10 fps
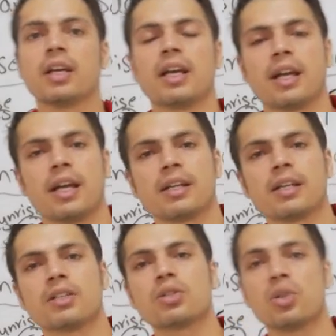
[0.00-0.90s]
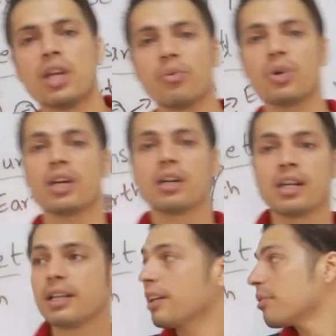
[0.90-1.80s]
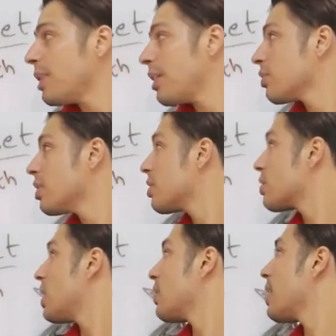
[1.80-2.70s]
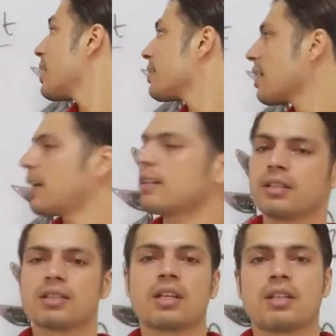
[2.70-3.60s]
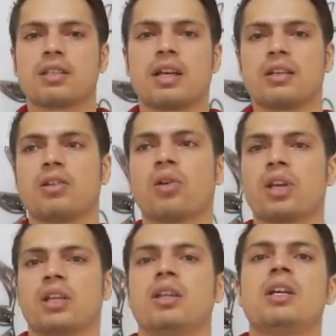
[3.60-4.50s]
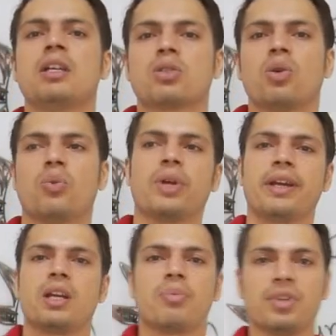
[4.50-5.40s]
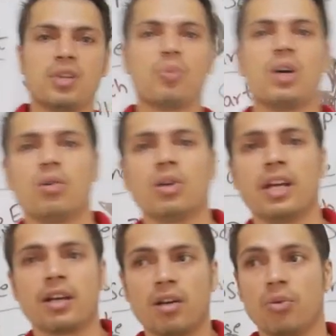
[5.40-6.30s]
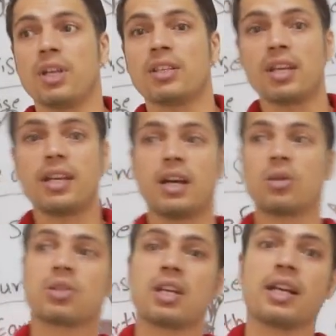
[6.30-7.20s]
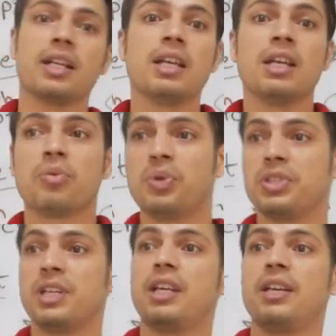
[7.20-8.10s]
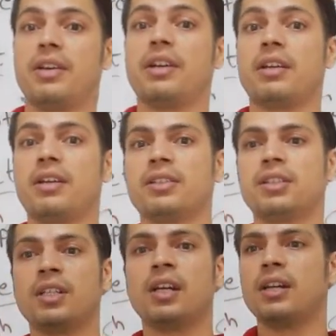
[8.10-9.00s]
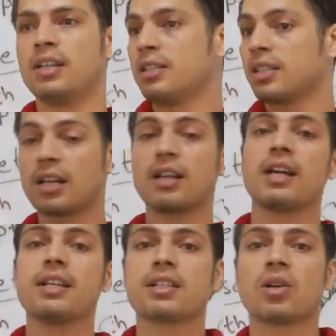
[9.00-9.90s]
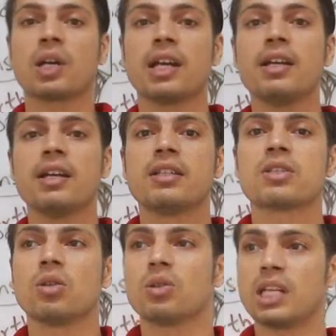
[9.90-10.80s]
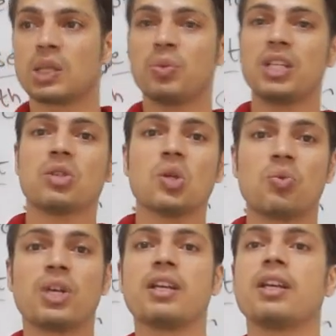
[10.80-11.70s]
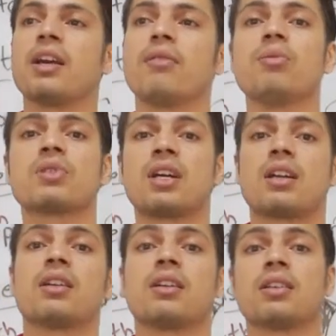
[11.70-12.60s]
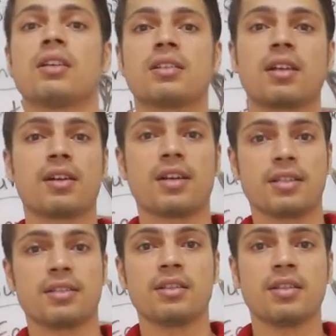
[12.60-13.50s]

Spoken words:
And today we are learning about sunrise and sunset. Okay. So we get up in the morning, we see outside, we see sunlight. Okay, so that means we have some sunrise.